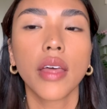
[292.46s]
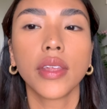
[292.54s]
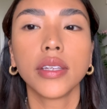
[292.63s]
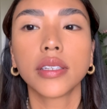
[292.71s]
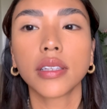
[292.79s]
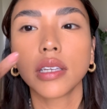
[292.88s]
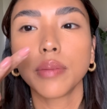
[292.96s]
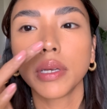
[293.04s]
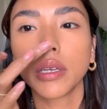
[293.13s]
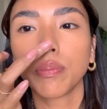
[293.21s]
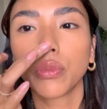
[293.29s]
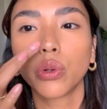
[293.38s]
Then just a little
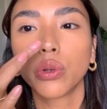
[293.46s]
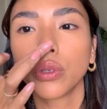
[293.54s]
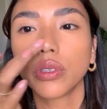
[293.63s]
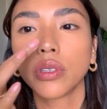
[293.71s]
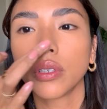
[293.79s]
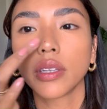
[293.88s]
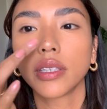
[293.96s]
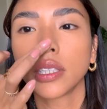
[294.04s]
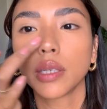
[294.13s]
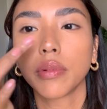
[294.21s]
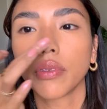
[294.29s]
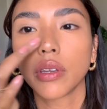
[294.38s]
bit more to the
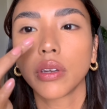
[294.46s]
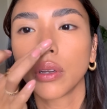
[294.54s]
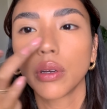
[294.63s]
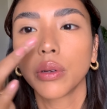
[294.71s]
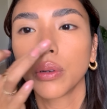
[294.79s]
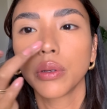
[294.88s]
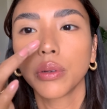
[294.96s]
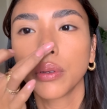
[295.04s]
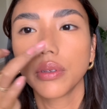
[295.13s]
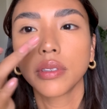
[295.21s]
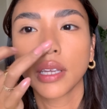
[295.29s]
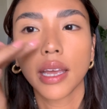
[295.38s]
tip of the
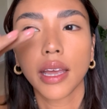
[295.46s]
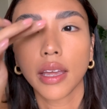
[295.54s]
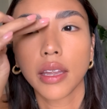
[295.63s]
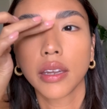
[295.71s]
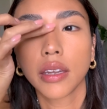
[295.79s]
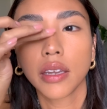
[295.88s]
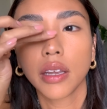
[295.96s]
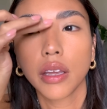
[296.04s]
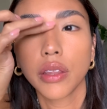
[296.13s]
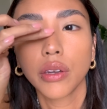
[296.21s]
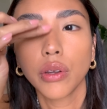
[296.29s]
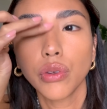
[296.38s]
nose and
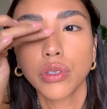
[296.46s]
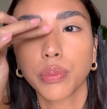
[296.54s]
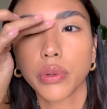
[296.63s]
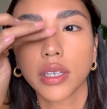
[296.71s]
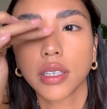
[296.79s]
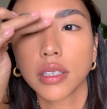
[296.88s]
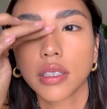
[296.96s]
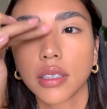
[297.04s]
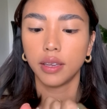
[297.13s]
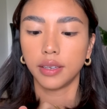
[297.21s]
the nose bridge.